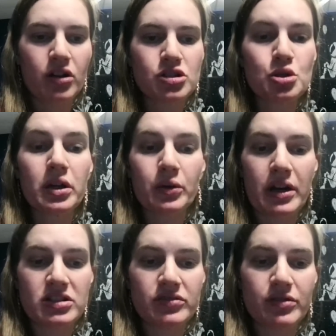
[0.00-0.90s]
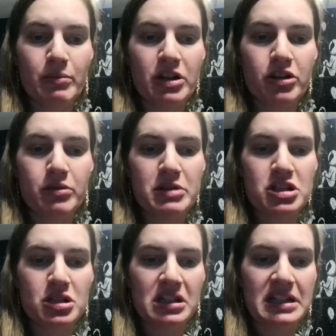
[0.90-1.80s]
short question from
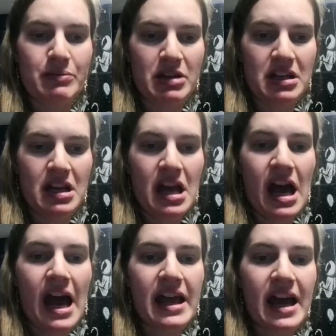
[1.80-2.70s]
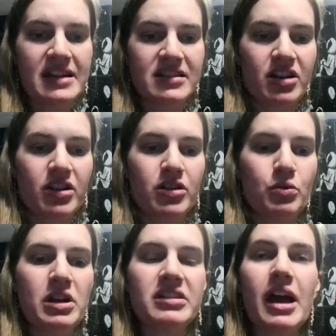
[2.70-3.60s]
Interdimensional Demon. Hi, Isaac Arthur.
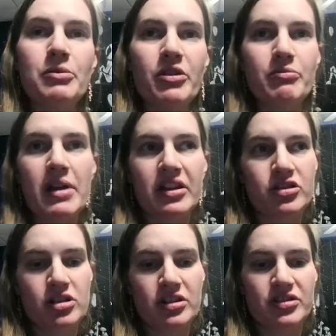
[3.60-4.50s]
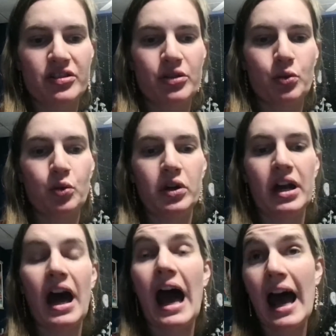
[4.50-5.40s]
What types of megastructures would
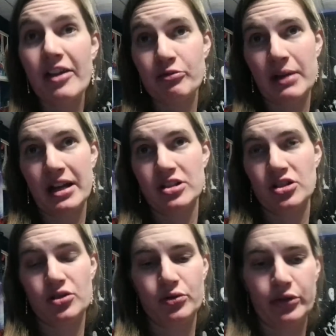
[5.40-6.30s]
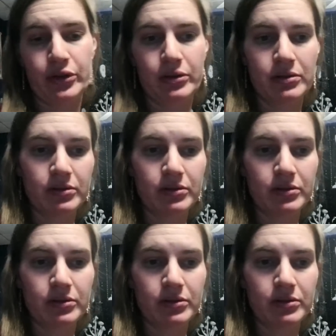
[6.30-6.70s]
a hive mind use?